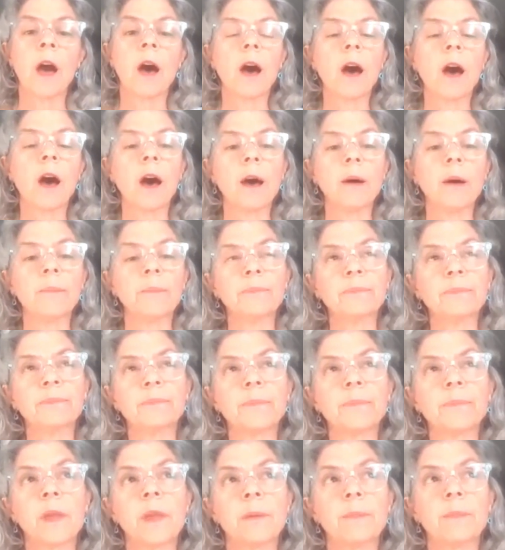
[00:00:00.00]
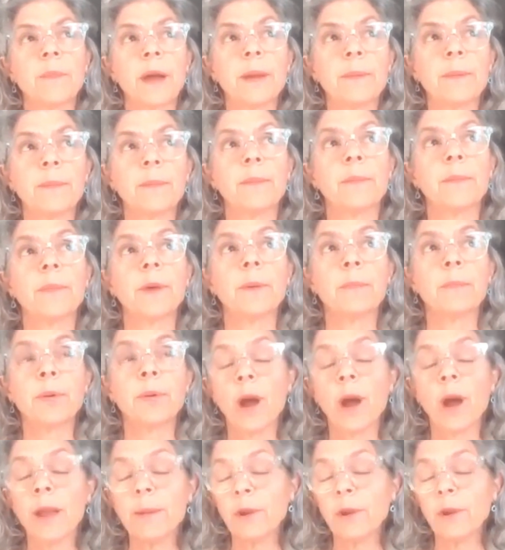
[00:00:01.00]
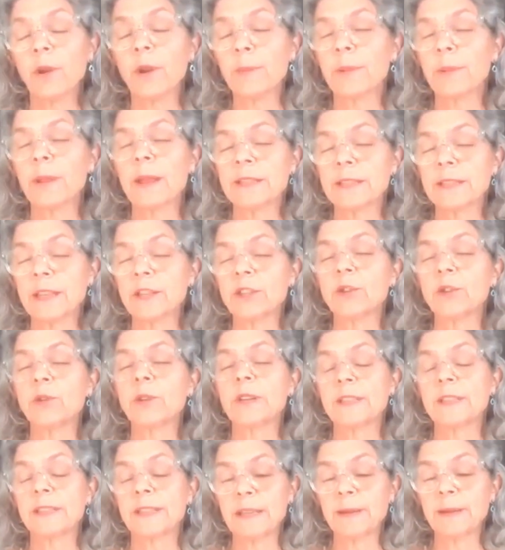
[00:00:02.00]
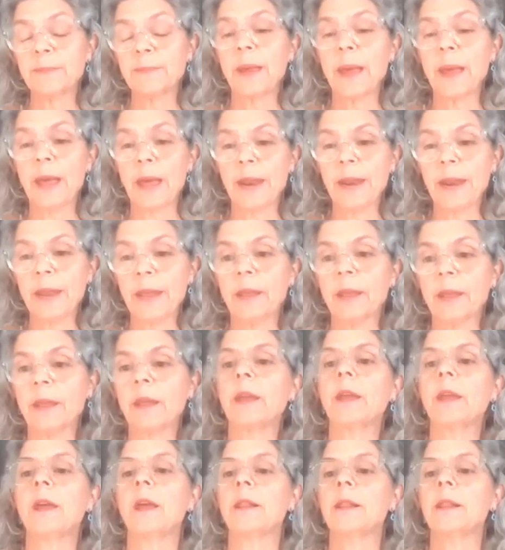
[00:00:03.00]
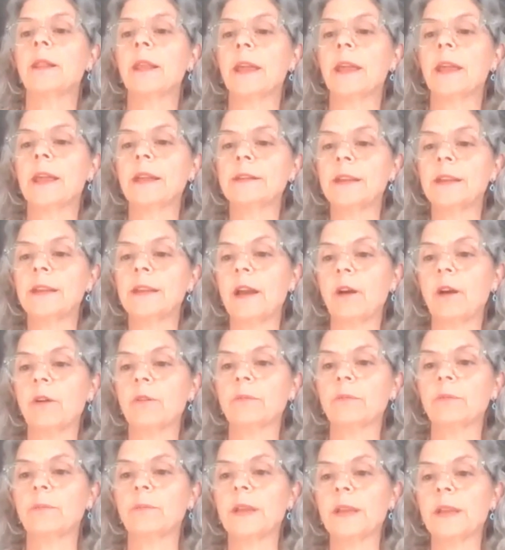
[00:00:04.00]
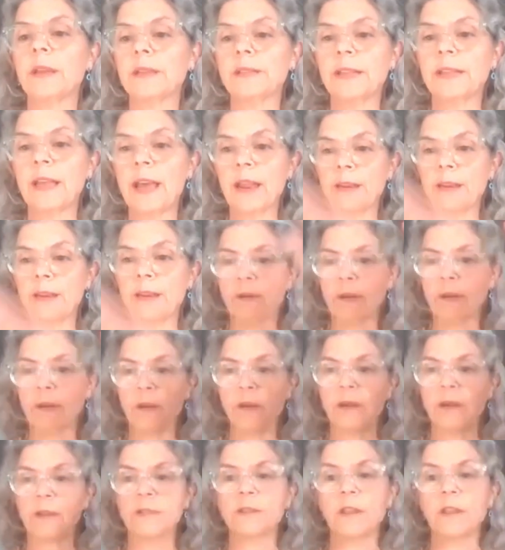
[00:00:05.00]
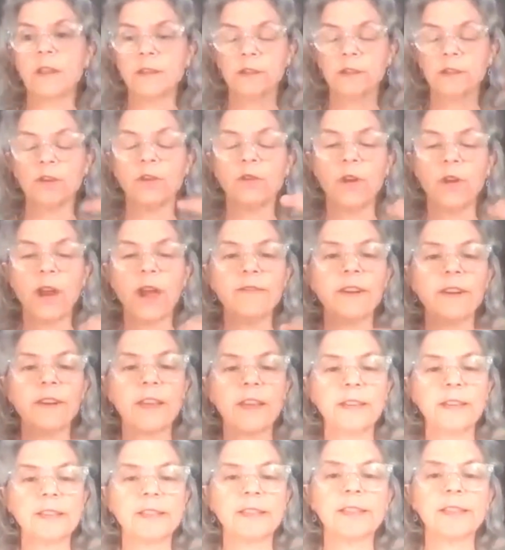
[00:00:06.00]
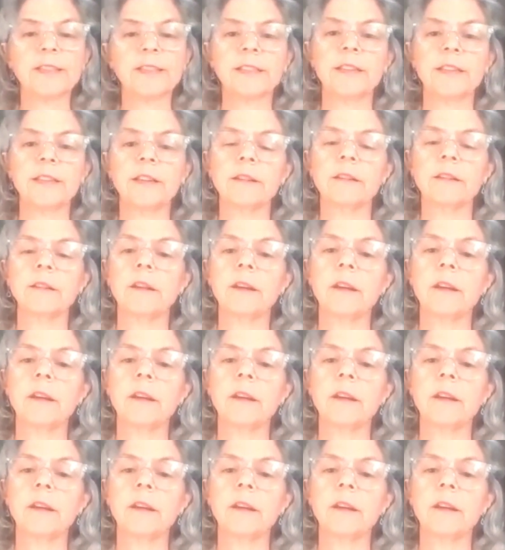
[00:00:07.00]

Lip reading: The primary place I do it is in bed, laying down, because it's a gravity assisted